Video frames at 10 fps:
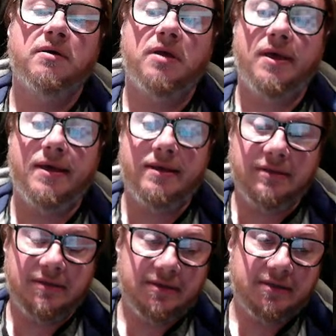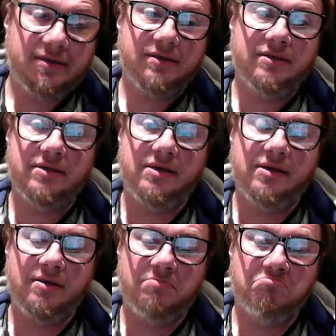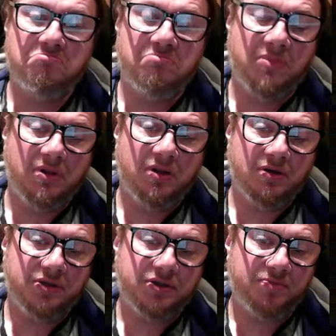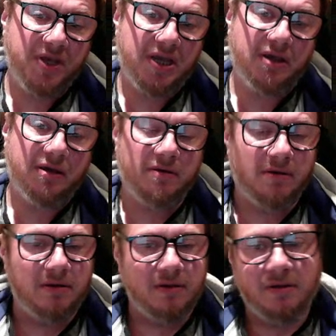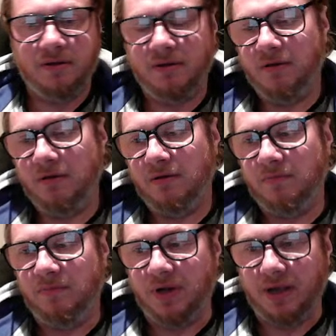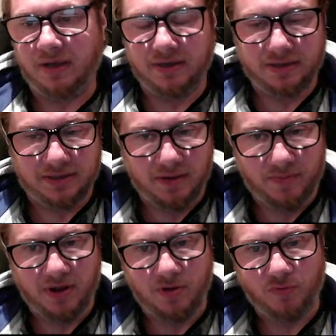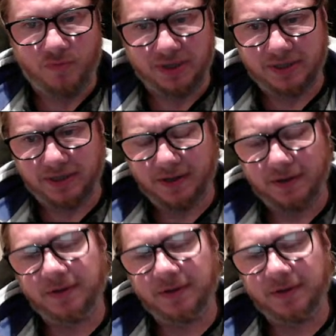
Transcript: And looks to me black is somehow better.